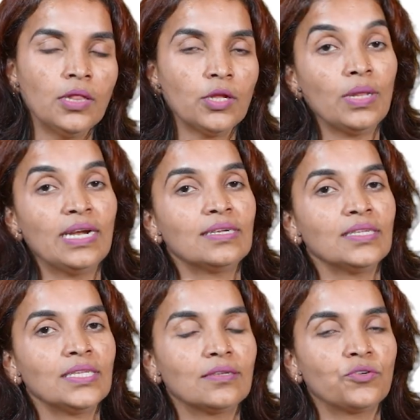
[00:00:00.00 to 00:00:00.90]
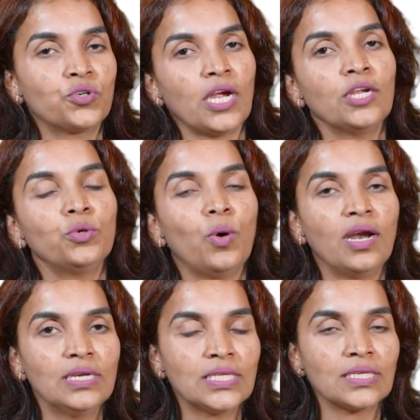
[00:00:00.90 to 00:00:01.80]
Now let us try to
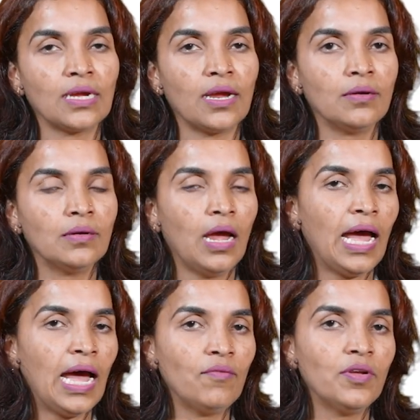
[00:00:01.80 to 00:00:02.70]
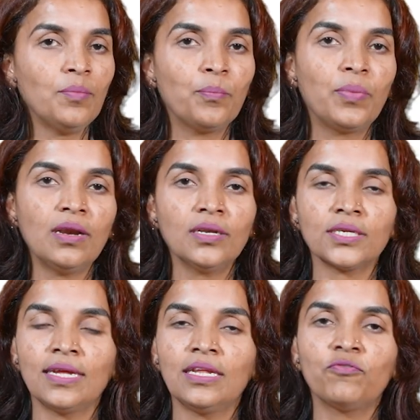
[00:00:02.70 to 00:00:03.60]
understand, having built
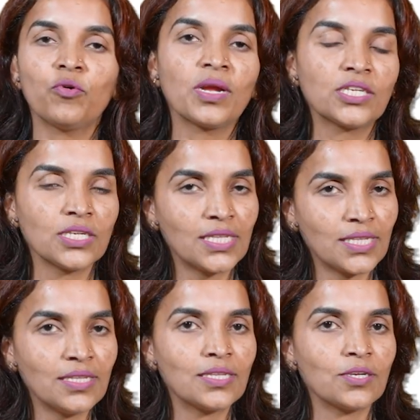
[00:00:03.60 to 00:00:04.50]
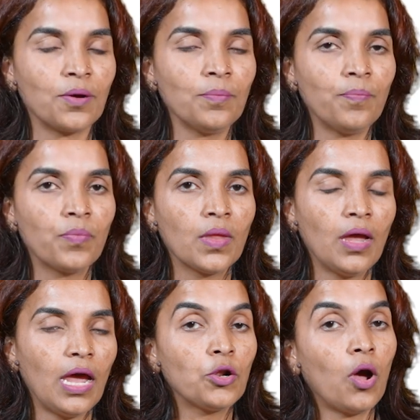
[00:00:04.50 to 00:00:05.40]
an information system,
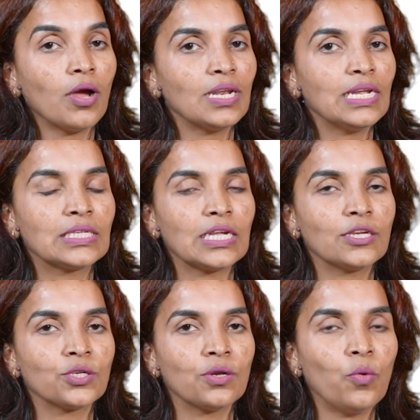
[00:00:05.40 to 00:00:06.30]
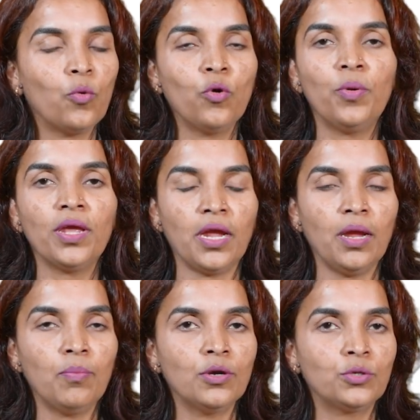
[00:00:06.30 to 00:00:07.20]
an organization would be
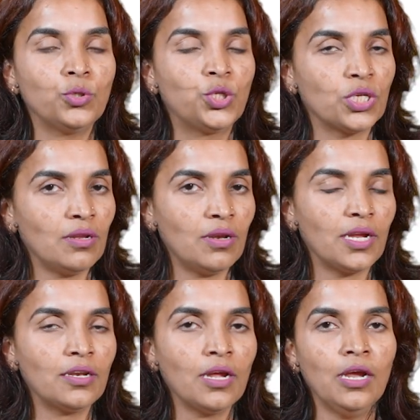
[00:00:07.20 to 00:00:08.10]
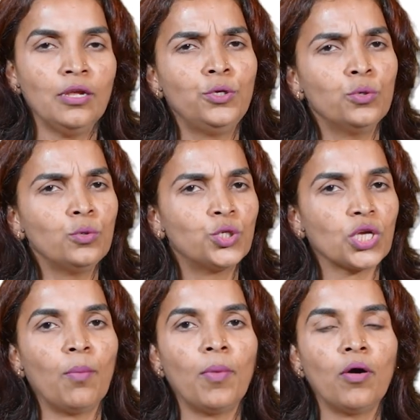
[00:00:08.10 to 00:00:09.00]
able to generate huge
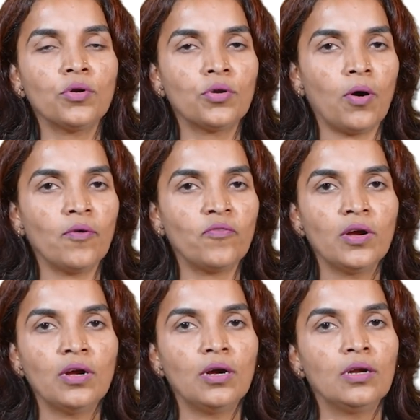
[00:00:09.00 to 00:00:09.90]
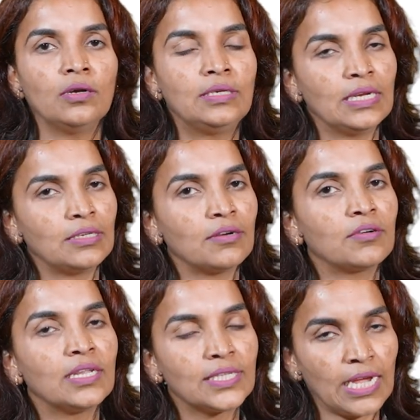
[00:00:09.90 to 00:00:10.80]
amount of data
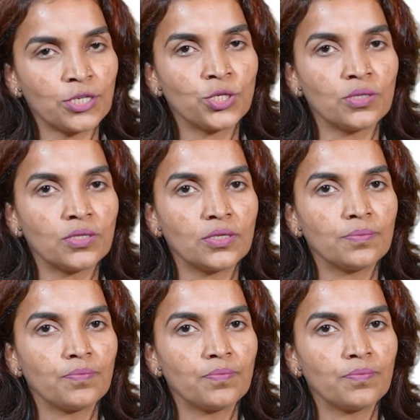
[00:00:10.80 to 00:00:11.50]
transactions.